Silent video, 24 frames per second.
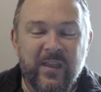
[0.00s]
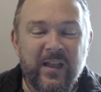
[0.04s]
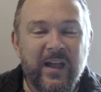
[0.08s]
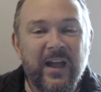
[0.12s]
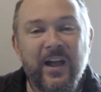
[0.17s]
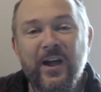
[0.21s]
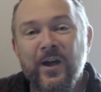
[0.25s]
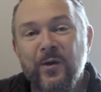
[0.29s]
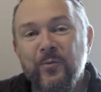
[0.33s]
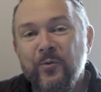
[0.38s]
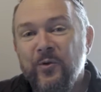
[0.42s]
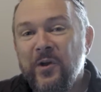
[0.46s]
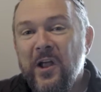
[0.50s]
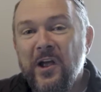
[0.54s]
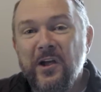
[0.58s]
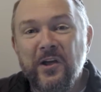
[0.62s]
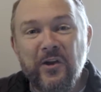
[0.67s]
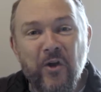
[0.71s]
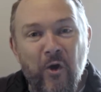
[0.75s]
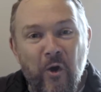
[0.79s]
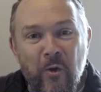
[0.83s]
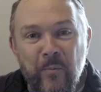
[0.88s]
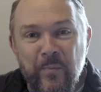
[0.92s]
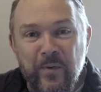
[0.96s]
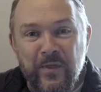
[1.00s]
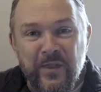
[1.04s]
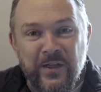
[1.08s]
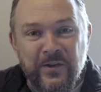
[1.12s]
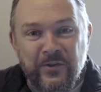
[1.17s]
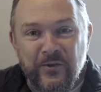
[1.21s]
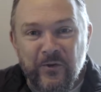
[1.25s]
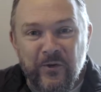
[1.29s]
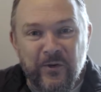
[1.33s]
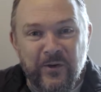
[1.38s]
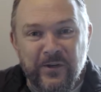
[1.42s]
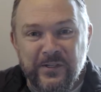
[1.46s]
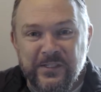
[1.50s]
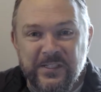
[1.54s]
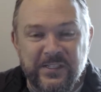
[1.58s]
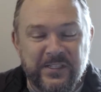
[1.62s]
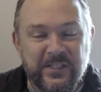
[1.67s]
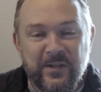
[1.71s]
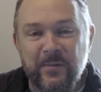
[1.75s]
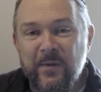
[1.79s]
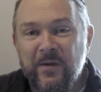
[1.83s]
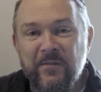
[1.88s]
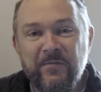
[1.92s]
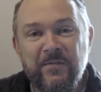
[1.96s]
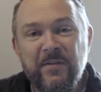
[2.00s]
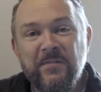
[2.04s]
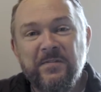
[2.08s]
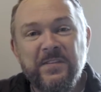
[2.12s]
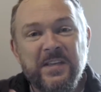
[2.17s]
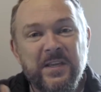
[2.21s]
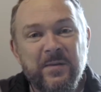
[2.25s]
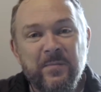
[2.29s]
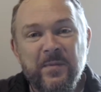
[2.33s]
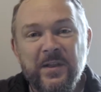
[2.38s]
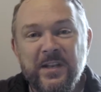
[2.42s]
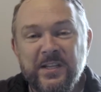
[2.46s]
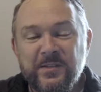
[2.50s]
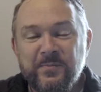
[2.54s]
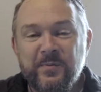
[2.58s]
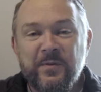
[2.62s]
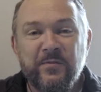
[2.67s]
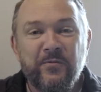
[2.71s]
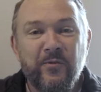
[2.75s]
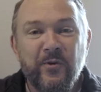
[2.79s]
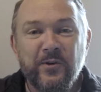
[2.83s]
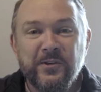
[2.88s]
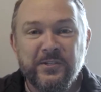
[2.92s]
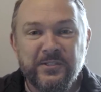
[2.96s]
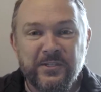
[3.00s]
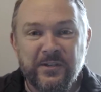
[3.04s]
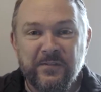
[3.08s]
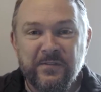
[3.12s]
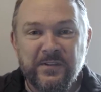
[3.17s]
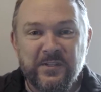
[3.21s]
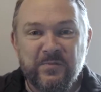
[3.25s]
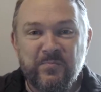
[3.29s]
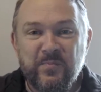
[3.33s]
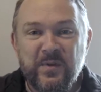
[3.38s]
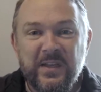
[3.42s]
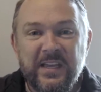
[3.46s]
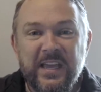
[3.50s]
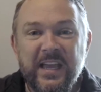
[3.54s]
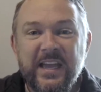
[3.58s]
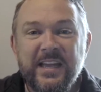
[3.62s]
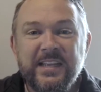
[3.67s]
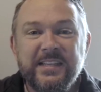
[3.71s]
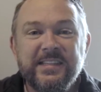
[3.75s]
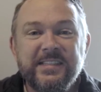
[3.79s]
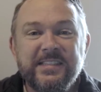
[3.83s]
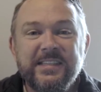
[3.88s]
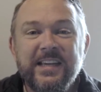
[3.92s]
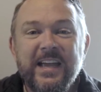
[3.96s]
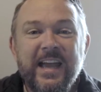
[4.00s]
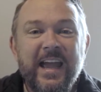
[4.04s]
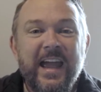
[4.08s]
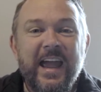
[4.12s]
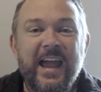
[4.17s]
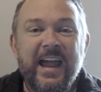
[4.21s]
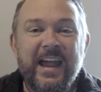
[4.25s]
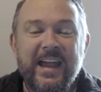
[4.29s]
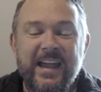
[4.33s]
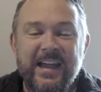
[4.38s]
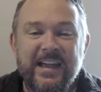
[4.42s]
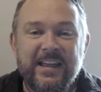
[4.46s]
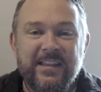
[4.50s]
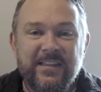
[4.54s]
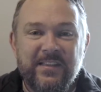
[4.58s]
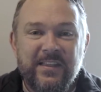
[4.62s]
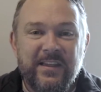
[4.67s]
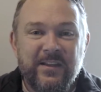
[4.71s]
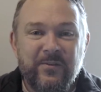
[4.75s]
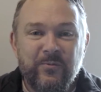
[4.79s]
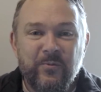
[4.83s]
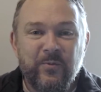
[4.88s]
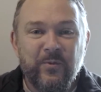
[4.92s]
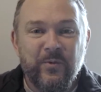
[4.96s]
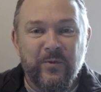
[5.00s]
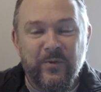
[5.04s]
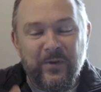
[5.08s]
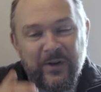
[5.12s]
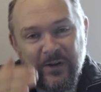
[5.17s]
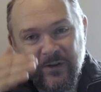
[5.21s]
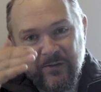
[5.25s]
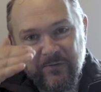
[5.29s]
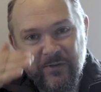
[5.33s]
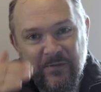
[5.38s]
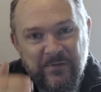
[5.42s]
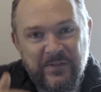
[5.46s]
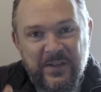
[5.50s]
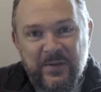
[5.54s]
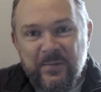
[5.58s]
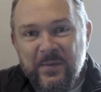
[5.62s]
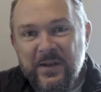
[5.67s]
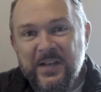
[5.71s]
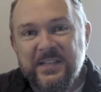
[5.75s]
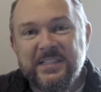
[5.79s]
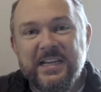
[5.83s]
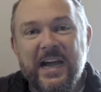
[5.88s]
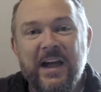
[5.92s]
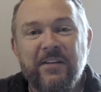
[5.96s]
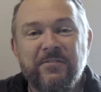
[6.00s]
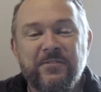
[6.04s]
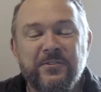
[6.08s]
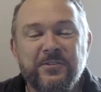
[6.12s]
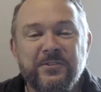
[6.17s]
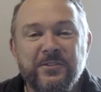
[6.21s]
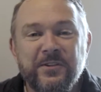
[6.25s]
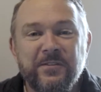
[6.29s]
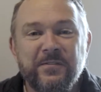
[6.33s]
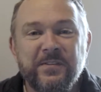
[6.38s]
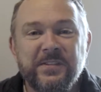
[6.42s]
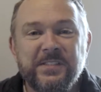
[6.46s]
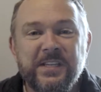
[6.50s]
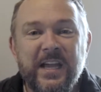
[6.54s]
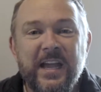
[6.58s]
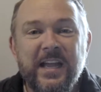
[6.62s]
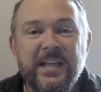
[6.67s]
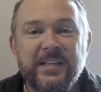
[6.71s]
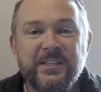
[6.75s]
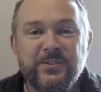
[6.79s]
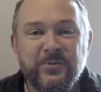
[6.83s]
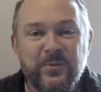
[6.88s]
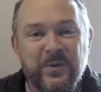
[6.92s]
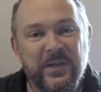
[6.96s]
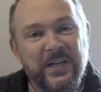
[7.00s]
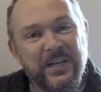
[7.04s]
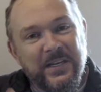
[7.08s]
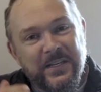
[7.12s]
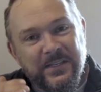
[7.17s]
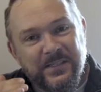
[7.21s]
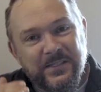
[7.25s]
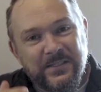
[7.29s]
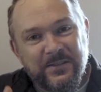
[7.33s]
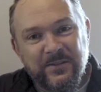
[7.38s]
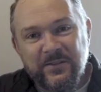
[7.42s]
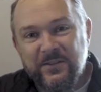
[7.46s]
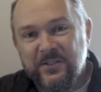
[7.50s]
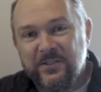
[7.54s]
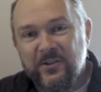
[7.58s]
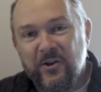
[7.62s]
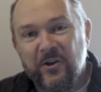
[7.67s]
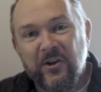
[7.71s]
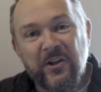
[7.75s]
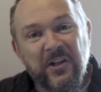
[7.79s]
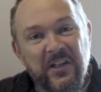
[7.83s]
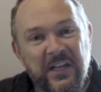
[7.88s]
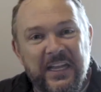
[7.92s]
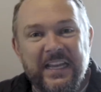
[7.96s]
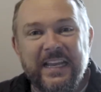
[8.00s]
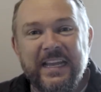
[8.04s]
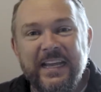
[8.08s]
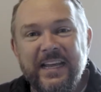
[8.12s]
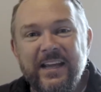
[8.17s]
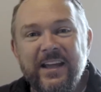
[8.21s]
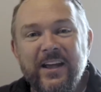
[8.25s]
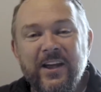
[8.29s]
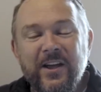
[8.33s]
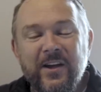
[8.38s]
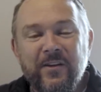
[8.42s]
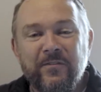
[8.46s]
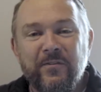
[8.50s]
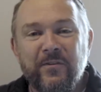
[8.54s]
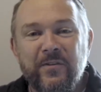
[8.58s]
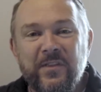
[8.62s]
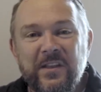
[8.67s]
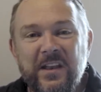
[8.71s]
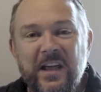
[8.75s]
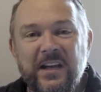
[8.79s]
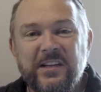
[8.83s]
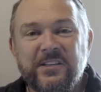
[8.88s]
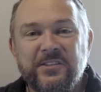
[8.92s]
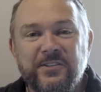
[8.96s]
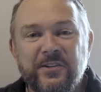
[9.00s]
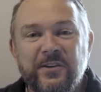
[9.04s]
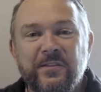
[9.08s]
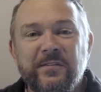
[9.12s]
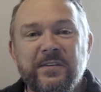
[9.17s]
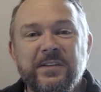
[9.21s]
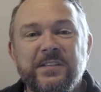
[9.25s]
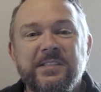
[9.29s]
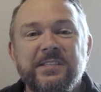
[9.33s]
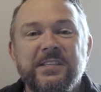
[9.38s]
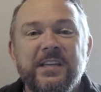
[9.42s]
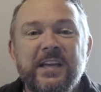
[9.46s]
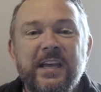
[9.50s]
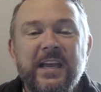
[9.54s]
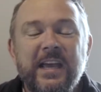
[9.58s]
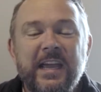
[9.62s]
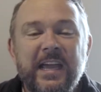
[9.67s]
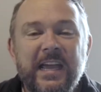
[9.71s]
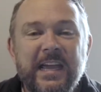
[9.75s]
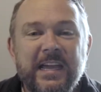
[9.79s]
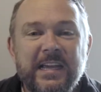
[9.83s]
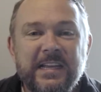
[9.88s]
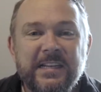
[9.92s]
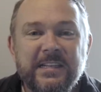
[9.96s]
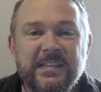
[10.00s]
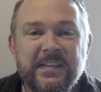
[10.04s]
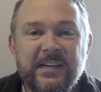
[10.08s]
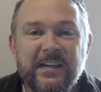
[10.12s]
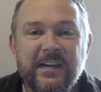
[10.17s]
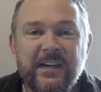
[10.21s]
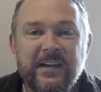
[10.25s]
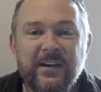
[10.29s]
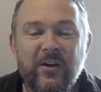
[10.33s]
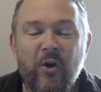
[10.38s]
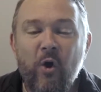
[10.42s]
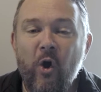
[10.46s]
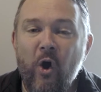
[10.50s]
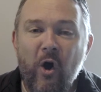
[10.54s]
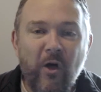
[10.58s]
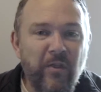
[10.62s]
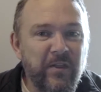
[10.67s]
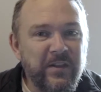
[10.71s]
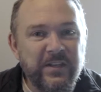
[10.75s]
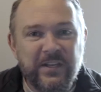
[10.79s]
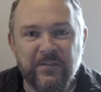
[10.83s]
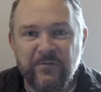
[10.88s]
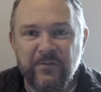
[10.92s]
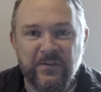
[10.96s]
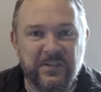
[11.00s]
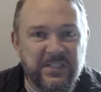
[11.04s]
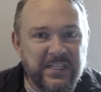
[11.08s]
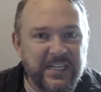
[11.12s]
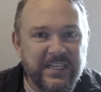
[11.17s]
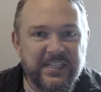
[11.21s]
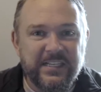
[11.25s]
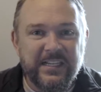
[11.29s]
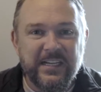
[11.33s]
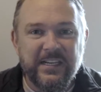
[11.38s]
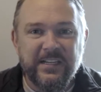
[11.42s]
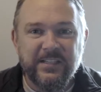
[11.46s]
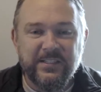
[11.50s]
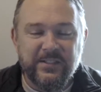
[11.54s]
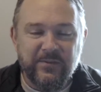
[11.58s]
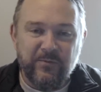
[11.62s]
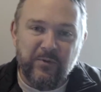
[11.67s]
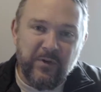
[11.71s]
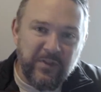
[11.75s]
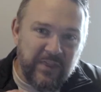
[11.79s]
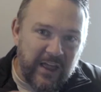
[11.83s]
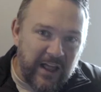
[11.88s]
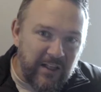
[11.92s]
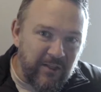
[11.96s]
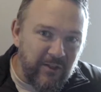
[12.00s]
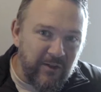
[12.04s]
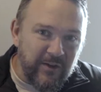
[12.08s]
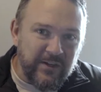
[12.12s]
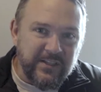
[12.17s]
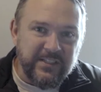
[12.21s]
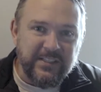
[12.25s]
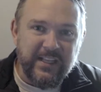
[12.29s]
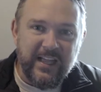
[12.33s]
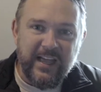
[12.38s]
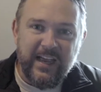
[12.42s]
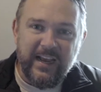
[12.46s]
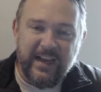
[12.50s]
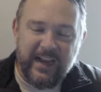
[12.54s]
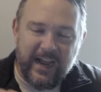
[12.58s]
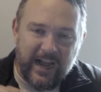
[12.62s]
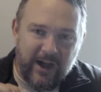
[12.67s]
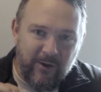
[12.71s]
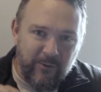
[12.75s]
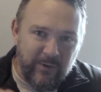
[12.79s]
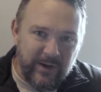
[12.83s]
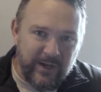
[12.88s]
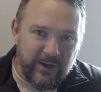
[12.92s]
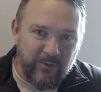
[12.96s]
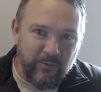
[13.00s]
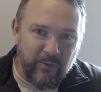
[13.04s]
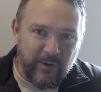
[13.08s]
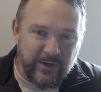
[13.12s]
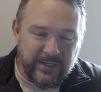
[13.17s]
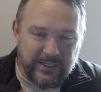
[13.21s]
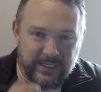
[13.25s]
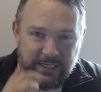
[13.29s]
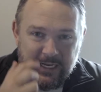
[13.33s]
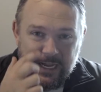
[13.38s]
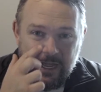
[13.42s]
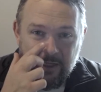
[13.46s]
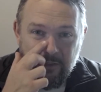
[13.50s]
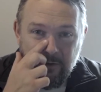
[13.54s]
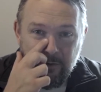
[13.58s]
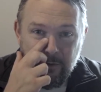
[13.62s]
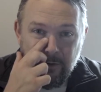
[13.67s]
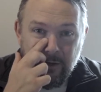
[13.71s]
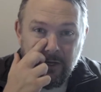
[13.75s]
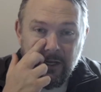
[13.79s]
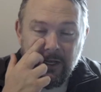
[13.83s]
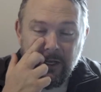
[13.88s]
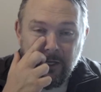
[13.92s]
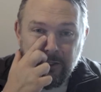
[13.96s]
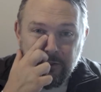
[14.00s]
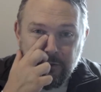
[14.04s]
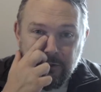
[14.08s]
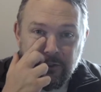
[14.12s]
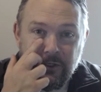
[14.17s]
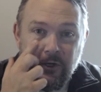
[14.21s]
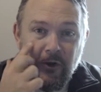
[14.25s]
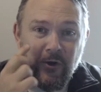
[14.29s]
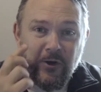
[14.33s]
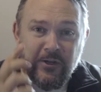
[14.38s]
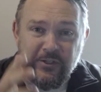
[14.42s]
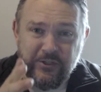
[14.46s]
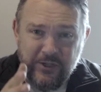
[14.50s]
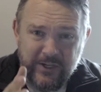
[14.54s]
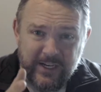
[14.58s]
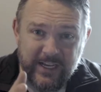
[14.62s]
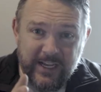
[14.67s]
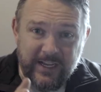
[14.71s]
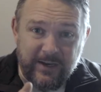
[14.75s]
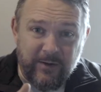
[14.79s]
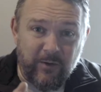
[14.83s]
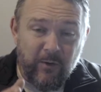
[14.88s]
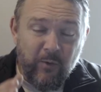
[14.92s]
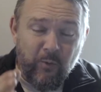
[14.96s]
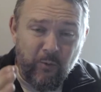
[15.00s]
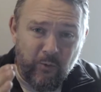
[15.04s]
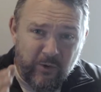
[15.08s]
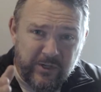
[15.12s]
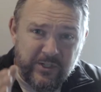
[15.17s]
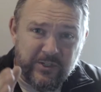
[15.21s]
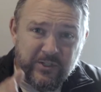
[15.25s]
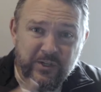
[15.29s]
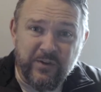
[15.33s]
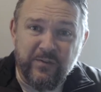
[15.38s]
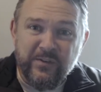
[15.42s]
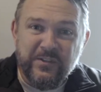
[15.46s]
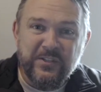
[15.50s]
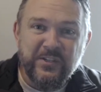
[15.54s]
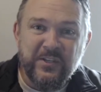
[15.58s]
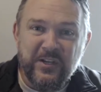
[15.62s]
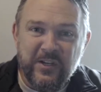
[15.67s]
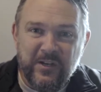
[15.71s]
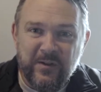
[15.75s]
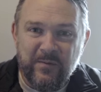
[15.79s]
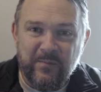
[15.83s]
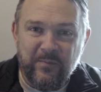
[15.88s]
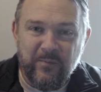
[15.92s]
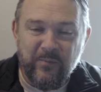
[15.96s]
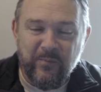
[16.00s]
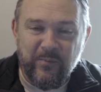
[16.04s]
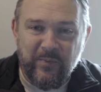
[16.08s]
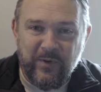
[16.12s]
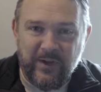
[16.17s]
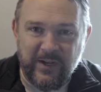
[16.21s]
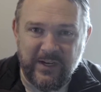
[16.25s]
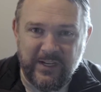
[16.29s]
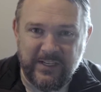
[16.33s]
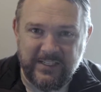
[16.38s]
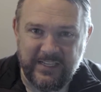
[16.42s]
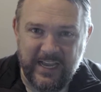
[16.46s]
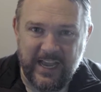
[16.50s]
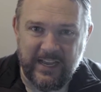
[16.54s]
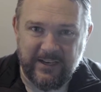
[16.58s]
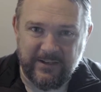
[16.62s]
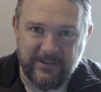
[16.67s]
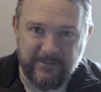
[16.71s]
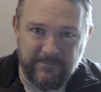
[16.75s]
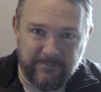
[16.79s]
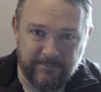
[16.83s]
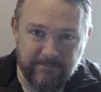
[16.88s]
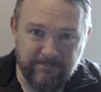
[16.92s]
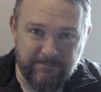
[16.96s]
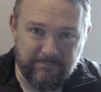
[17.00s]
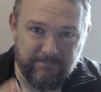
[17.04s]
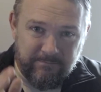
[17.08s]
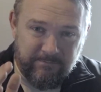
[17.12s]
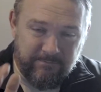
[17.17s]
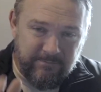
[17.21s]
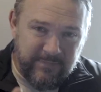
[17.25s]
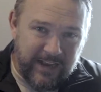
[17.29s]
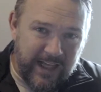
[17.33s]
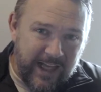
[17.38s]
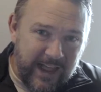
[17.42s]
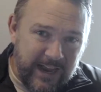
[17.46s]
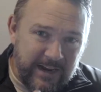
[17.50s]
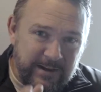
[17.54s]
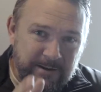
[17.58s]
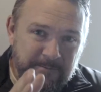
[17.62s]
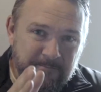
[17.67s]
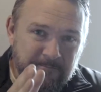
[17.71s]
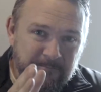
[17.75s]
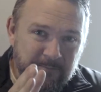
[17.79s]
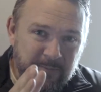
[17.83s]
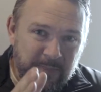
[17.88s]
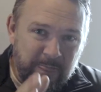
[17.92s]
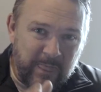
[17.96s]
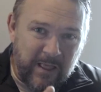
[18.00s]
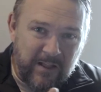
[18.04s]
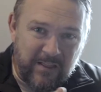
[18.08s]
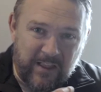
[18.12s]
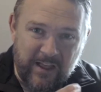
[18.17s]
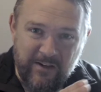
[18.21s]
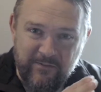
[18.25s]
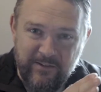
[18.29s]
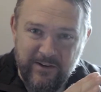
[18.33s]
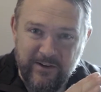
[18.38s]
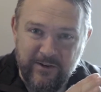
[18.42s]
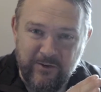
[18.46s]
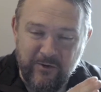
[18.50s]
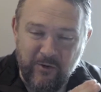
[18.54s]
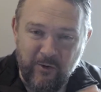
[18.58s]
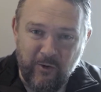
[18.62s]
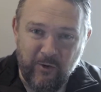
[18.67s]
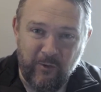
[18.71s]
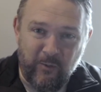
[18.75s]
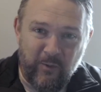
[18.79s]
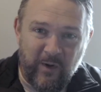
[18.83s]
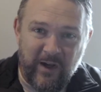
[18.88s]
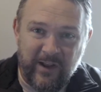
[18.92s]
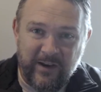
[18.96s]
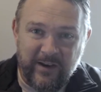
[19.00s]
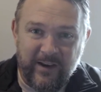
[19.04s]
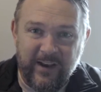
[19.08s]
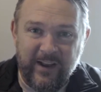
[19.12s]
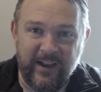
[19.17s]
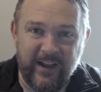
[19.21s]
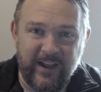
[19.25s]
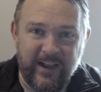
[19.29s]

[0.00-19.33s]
We're not going to open the doors until about 15 minutes before service begins. And then 15 minutes after service ends, we need to start cleaning for the next service and all the different details of what that looks like, how we can work together. So I encourage you again, which service you're going to attend, 9, 11, or 1.